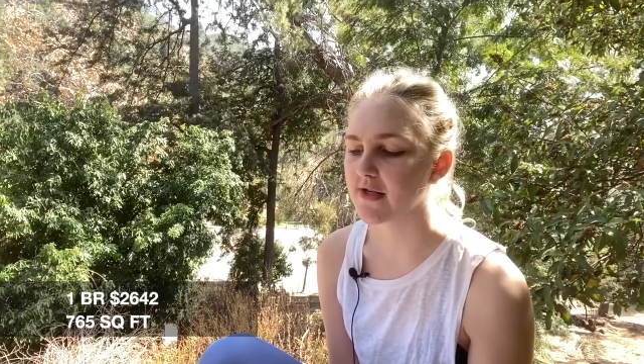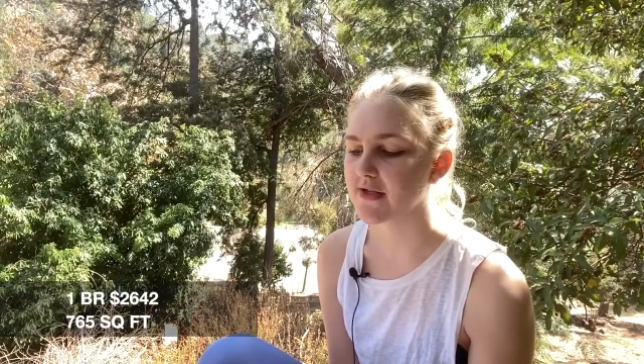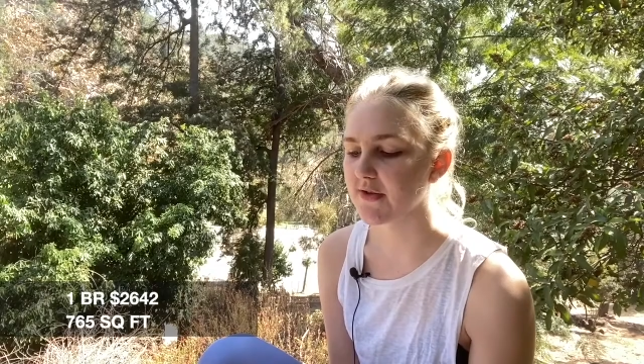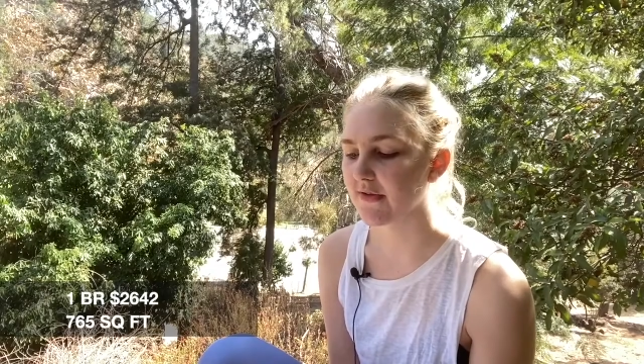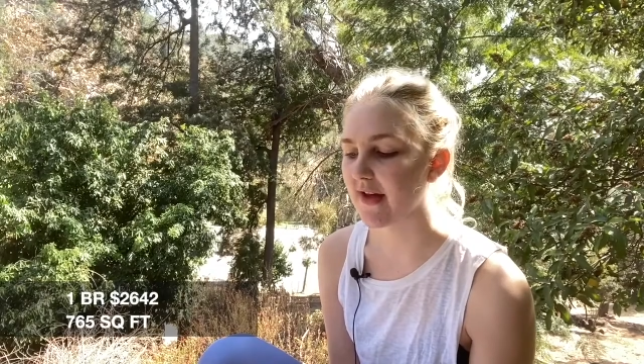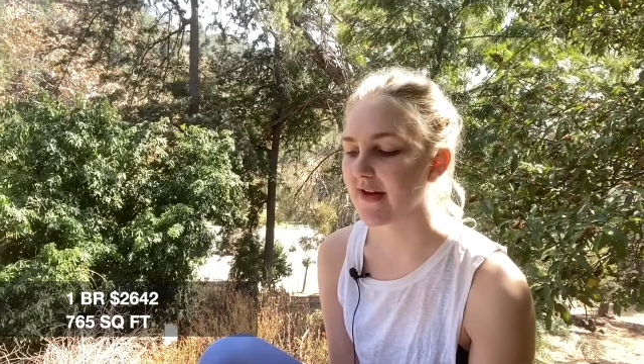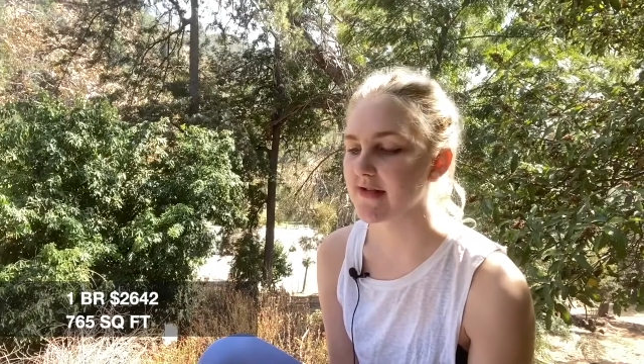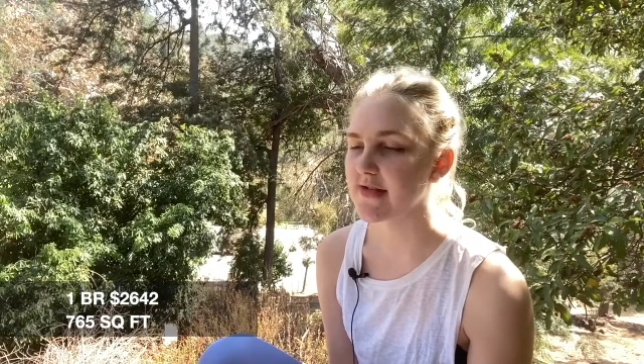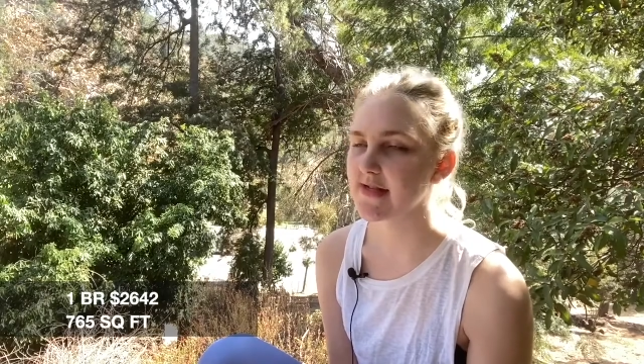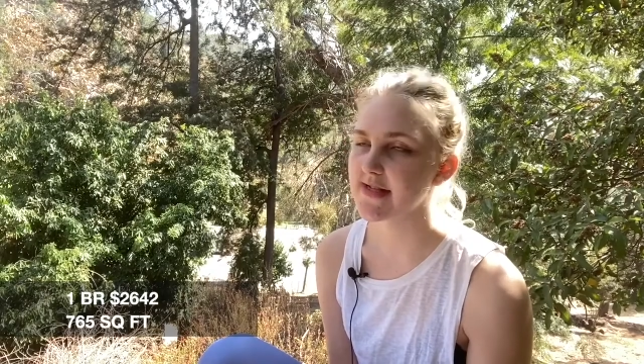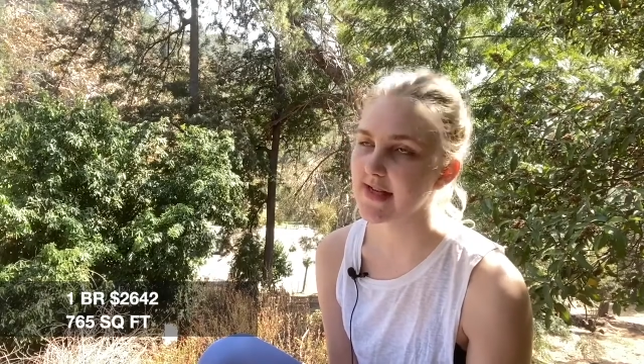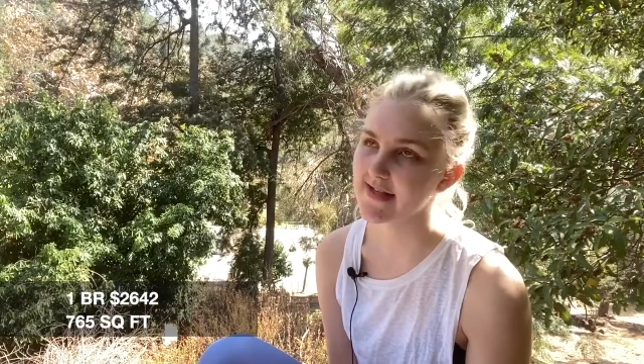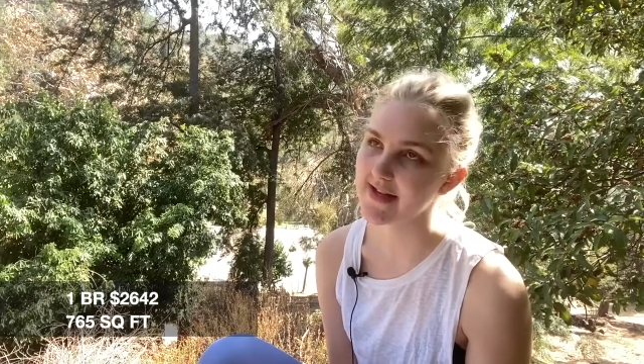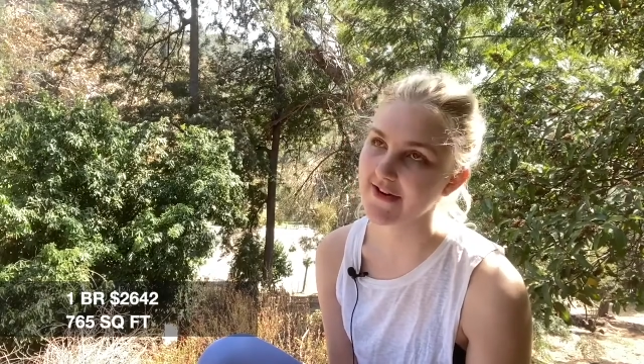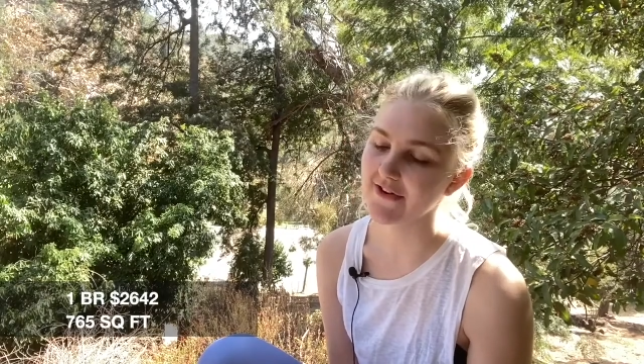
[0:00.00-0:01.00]

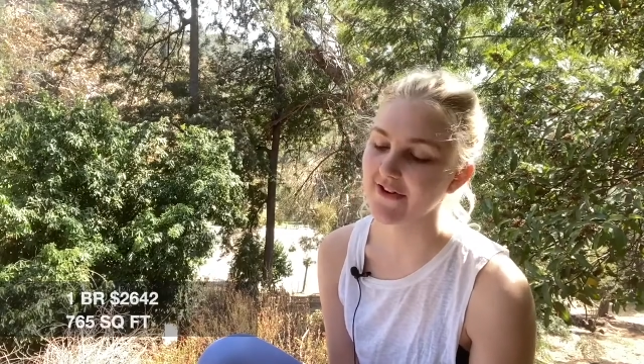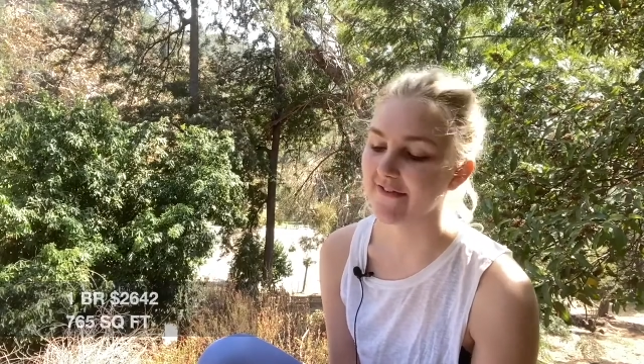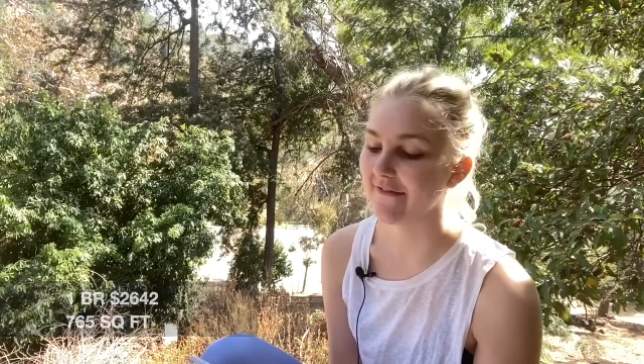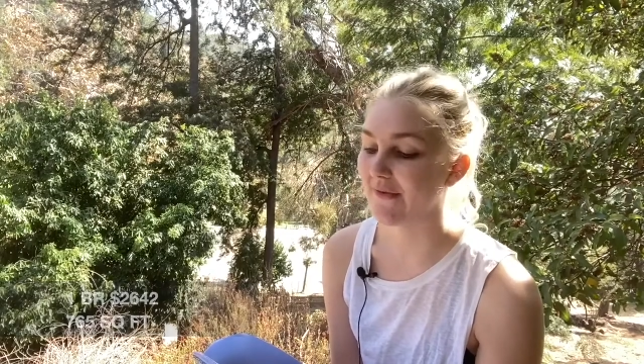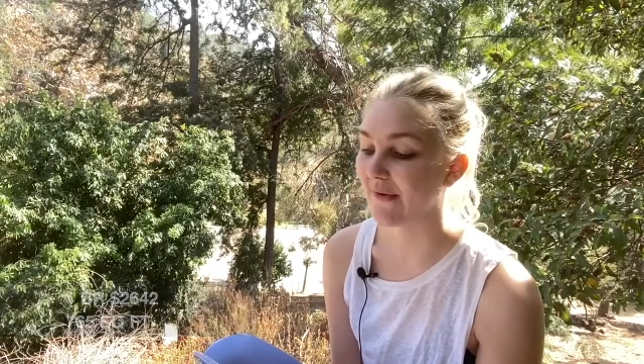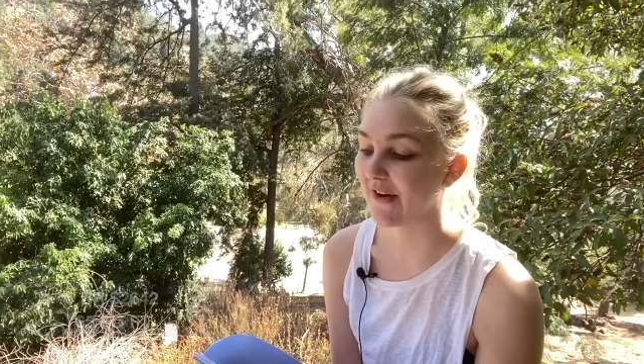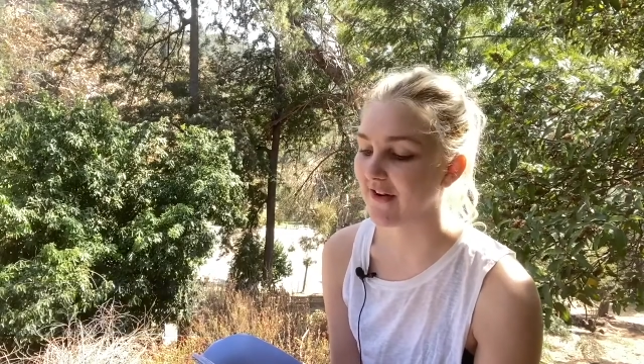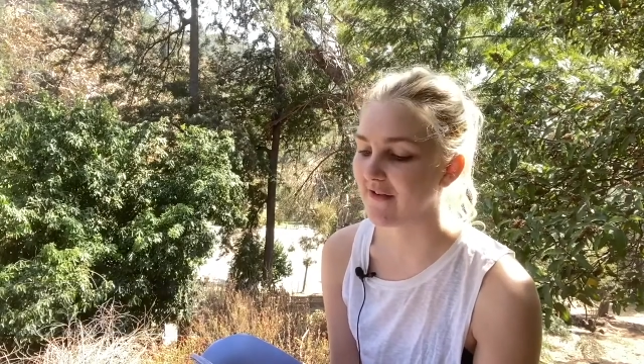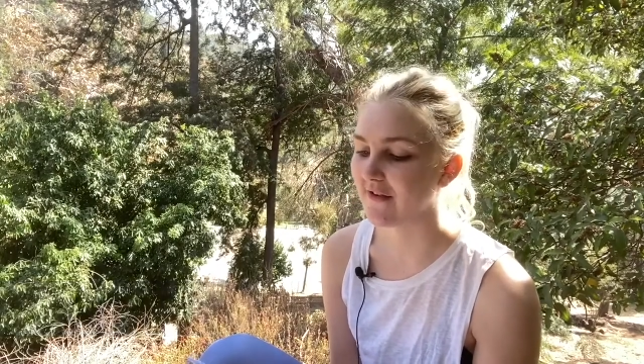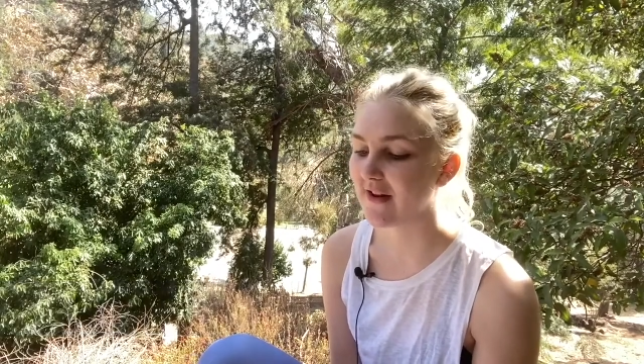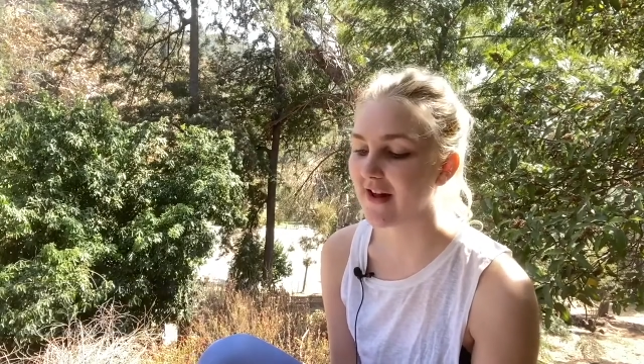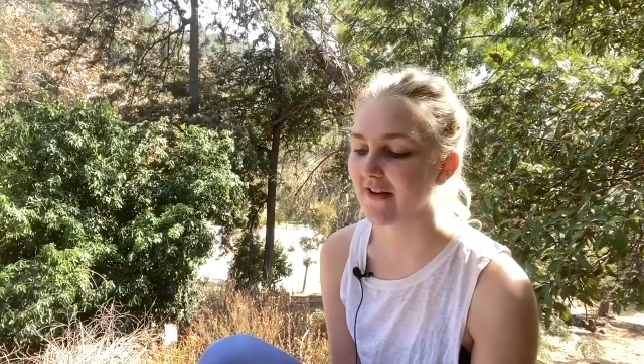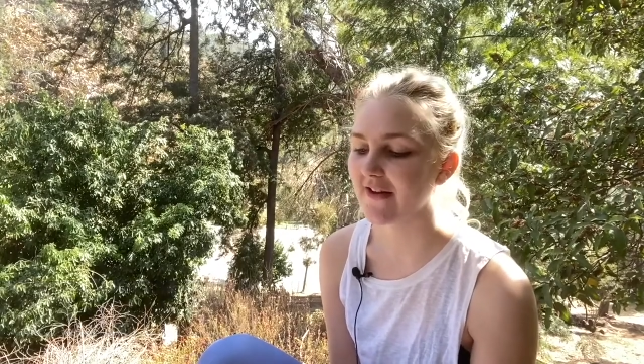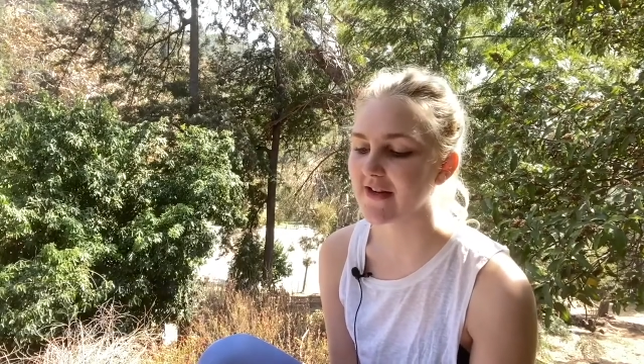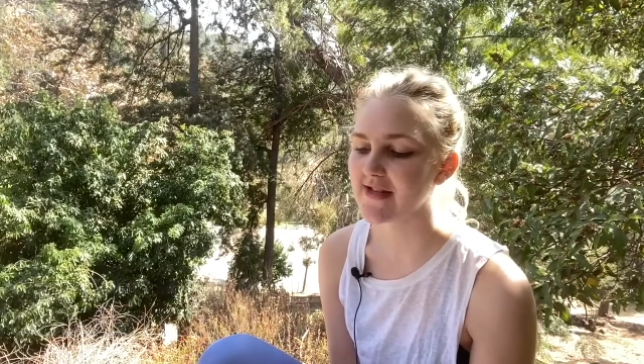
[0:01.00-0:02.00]

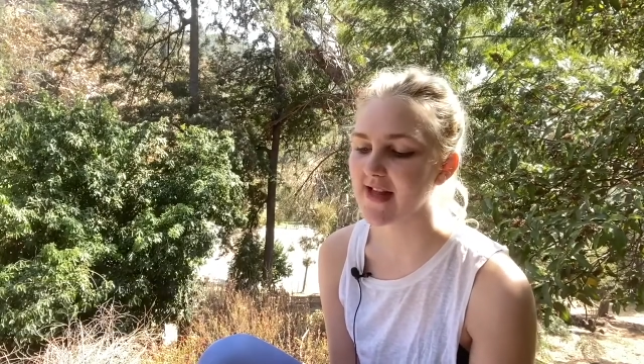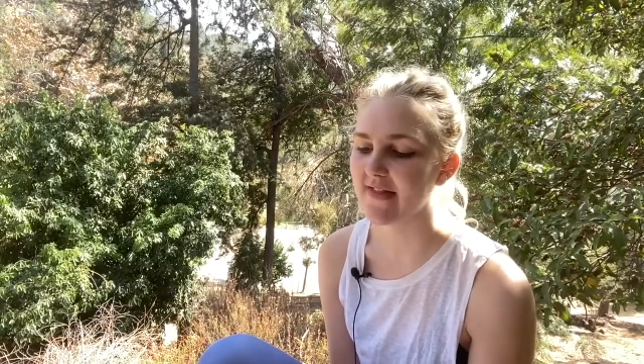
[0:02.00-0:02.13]
$2,642,